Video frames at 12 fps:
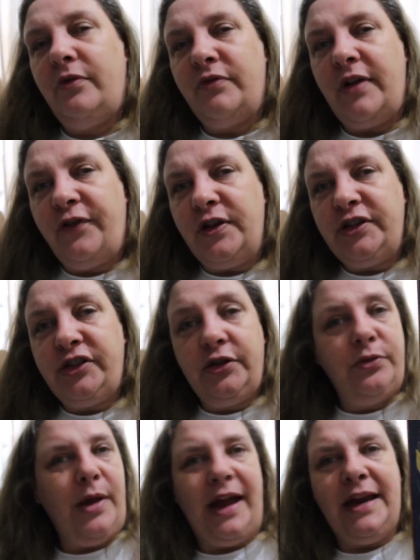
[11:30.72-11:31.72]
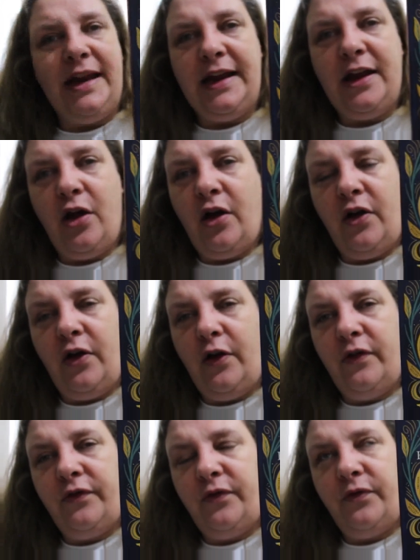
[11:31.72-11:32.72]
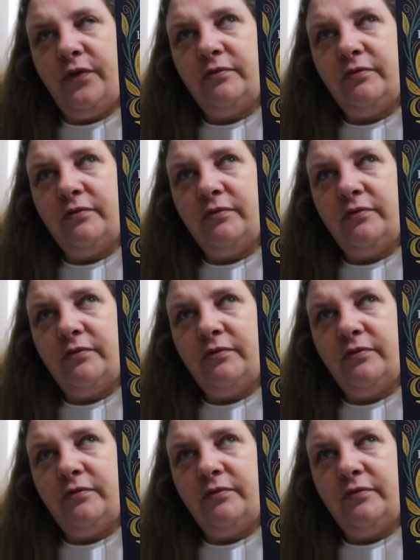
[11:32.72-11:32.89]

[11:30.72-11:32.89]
reference to any of